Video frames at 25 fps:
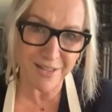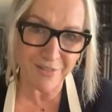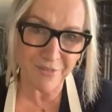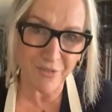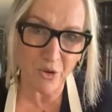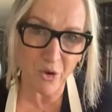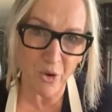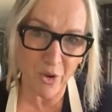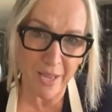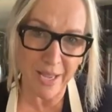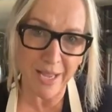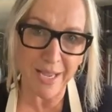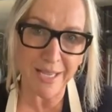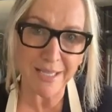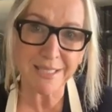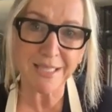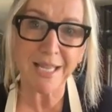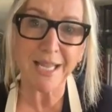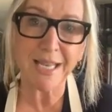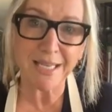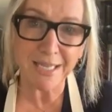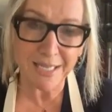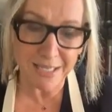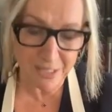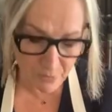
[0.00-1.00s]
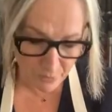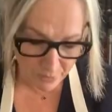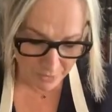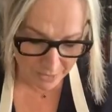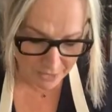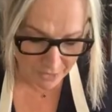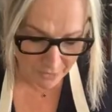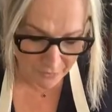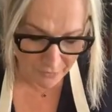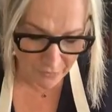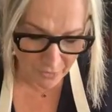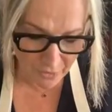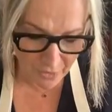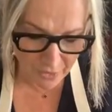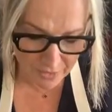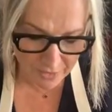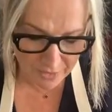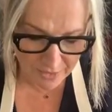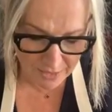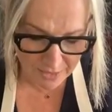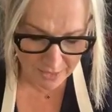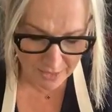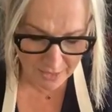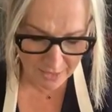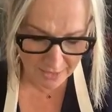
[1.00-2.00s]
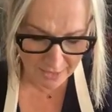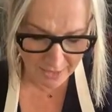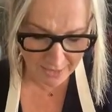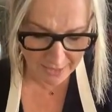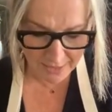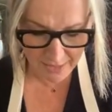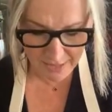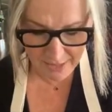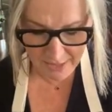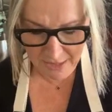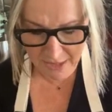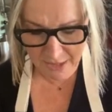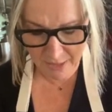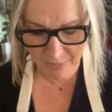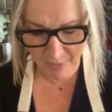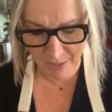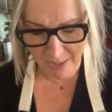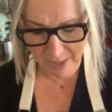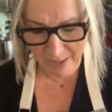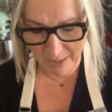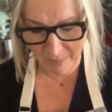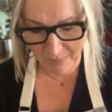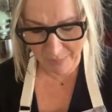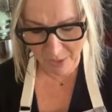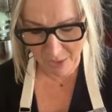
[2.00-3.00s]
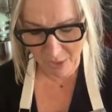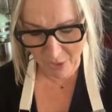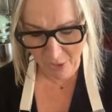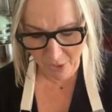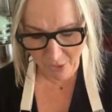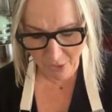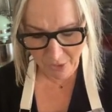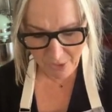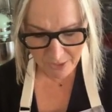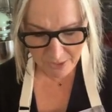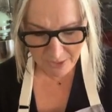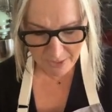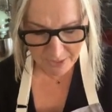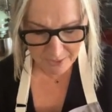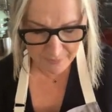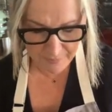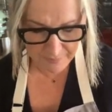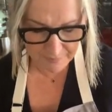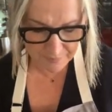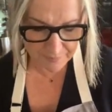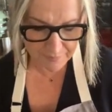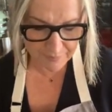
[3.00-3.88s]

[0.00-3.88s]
give your eggs a little whisk first, like this, to break up the yolks.